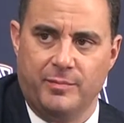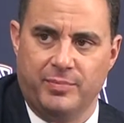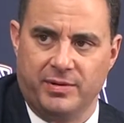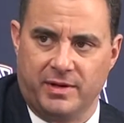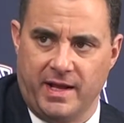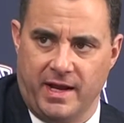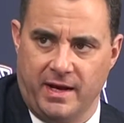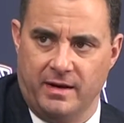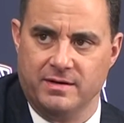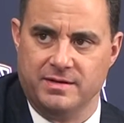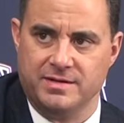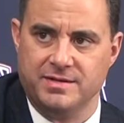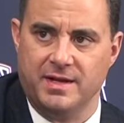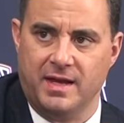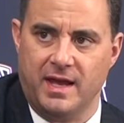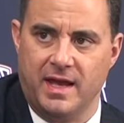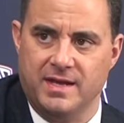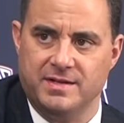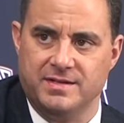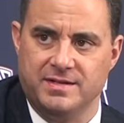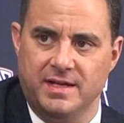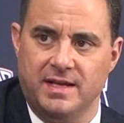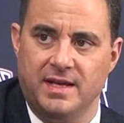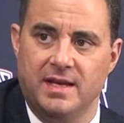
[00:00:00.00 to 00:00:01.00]
player as
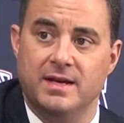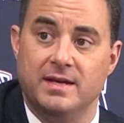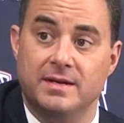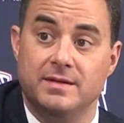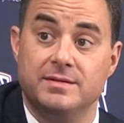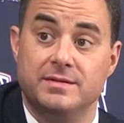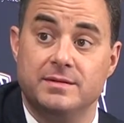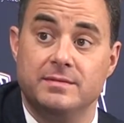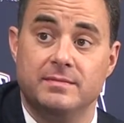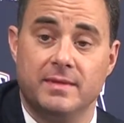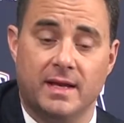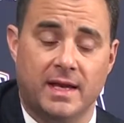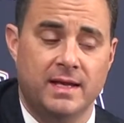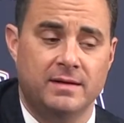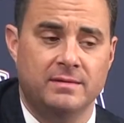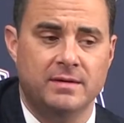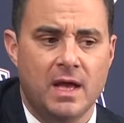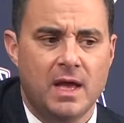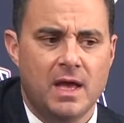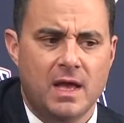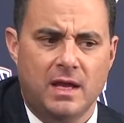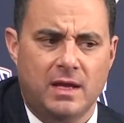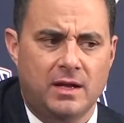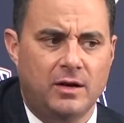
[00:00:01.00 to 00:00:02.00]
he is. And,
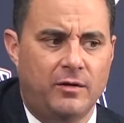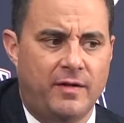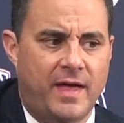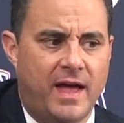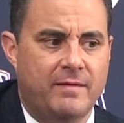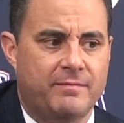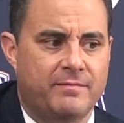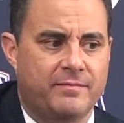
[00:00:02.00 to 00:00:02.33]
you know,